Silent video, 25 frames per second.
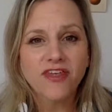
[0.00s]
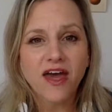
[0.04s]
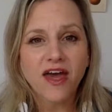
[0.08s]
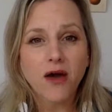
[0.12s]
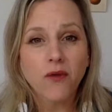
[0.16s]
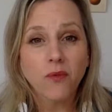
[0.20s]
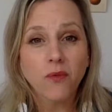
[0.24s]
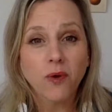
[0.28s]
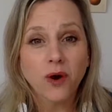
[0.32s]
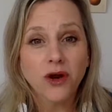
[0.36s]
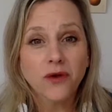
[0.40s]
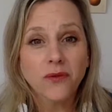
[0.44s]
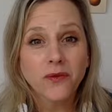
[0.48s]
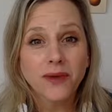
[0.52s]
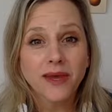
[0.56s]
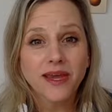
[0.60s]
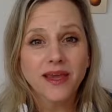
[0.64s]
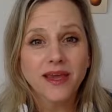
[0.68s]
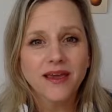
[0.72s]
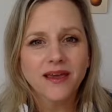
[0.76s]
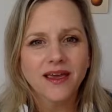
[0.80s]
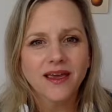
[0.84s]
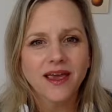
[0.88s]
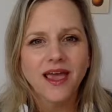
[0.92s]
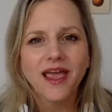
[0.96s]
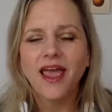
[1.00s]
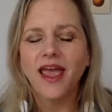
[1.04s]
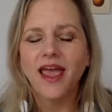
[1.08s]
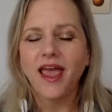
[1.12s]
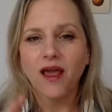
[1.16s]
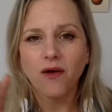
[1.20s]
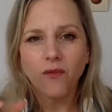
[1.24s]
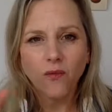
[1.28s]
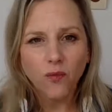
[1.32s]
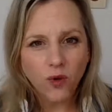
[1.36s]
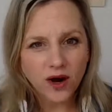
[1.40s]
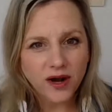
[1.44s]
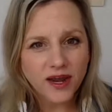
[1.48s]
that work week
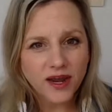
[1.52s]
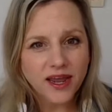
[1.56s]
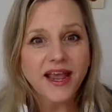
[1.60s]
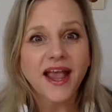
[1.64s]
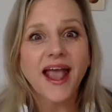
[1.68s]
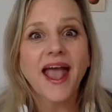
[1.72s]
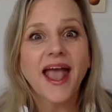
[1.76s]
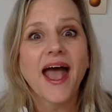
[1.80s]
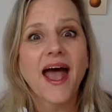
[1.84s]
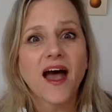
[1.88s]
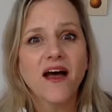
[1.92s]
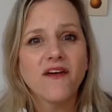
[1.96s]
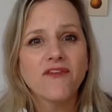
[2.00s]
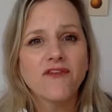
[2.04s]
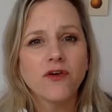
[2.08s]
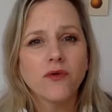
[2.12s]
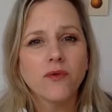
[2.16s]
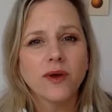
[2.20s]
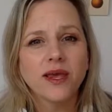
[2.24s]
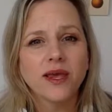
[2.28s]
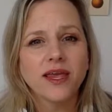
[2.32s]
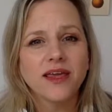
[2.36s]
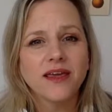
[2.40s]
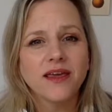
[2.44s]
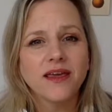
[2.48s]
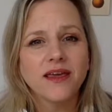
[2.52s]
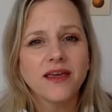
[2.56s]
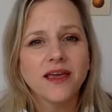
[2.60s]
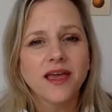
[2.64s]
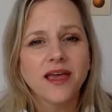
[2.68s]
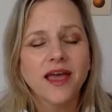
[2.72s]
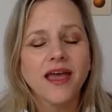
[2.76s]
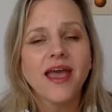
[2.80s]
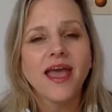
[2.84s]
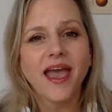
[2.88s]
and working half a week